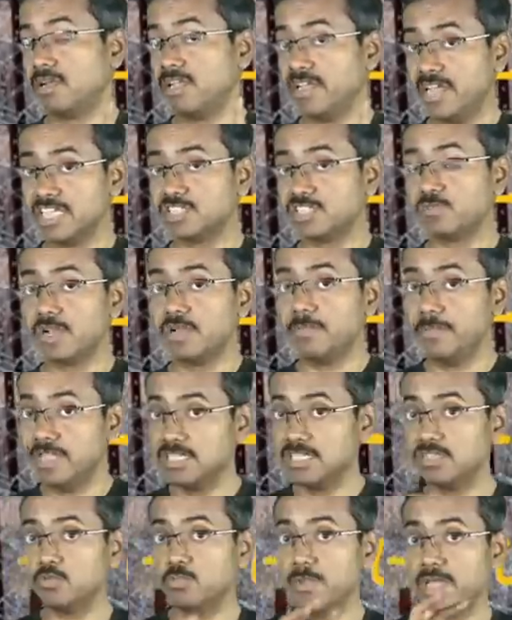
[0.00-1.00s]
T H one
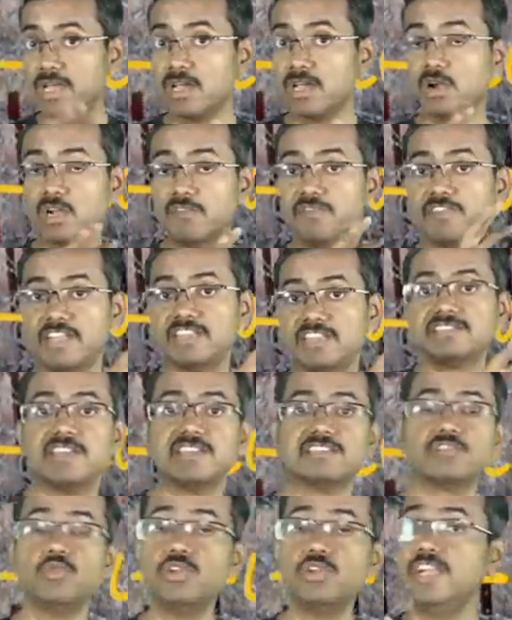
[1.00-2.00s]
means you make a lot of T cells.